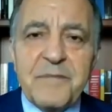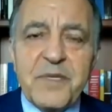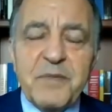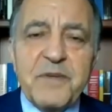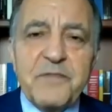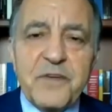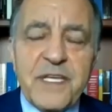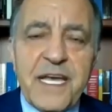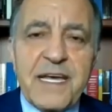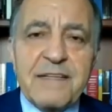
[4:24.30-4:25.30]
people
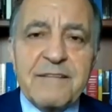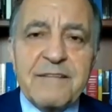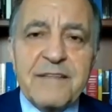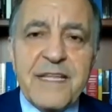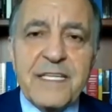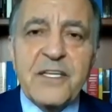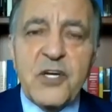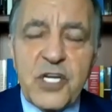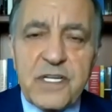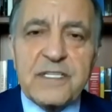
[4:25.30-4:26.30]
forget that
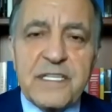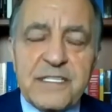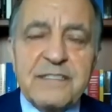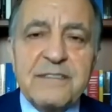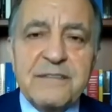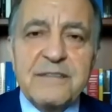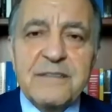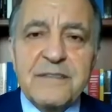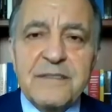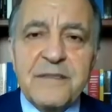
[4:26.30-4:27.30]
currently
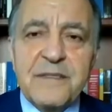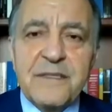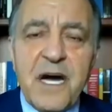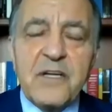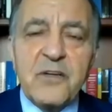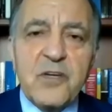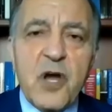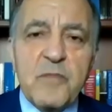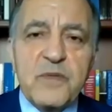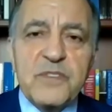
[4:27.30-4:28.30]

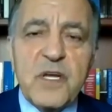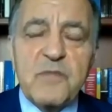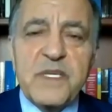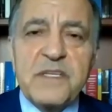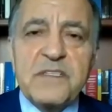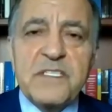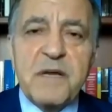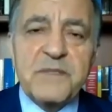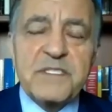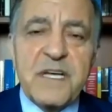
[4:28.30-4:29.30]
hydrocarbons are being
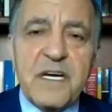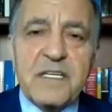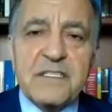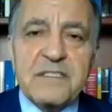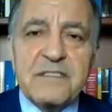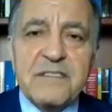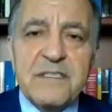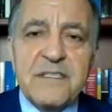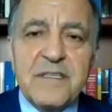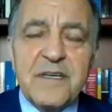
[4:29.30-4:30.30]
subsidized
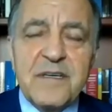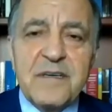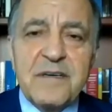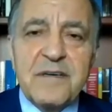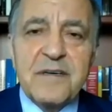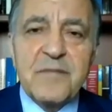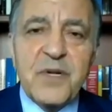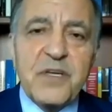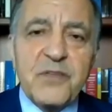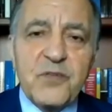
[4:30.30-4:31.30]

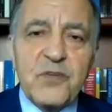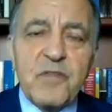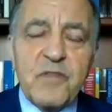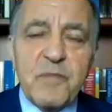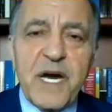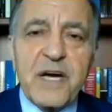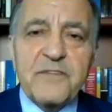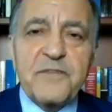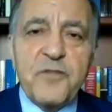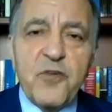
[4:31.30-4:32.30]
by a tune of about
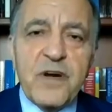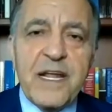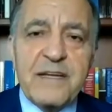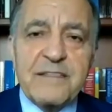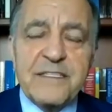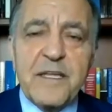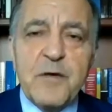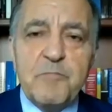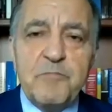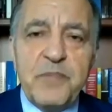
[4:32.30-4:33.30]

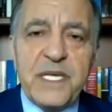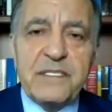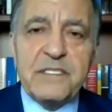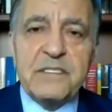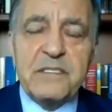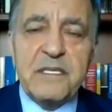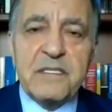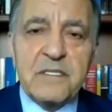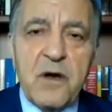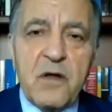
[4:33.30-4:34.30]
$400
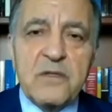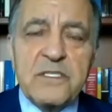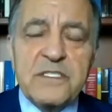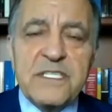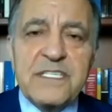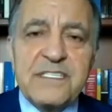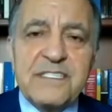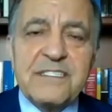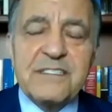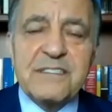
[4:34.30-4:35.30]
billion a
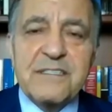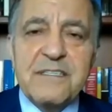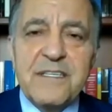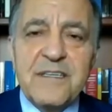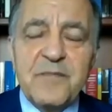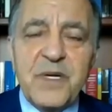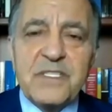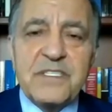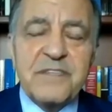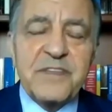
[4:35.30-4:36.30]
year
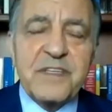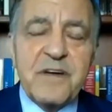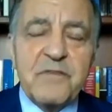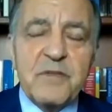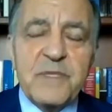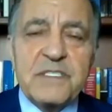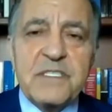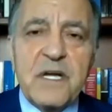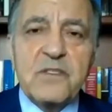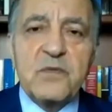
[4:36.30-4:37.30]
by the different governments
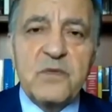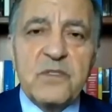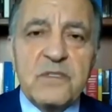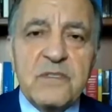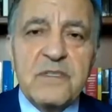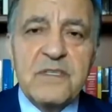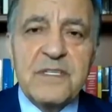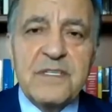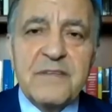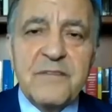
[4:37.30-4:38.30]
around the world.
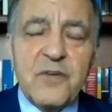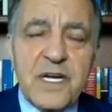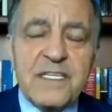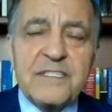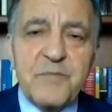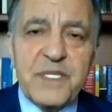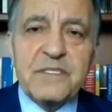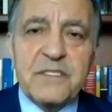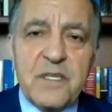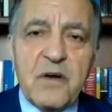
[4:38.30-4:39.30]
$400
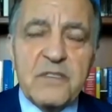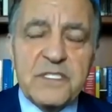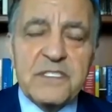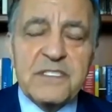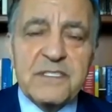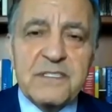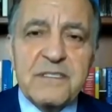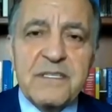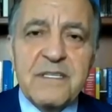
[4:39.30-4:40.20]
billion a year.